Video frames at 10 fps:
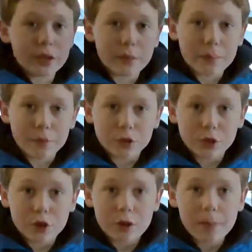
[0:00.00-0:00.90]
boil
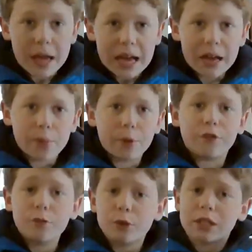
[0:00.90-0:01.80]
the maple syrup.
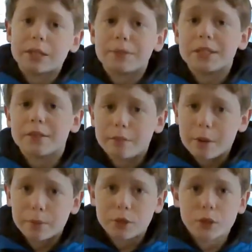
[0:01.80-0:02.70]
I will put a few more
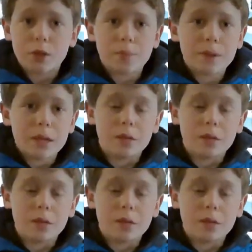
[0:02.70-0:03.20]
clips in of the maple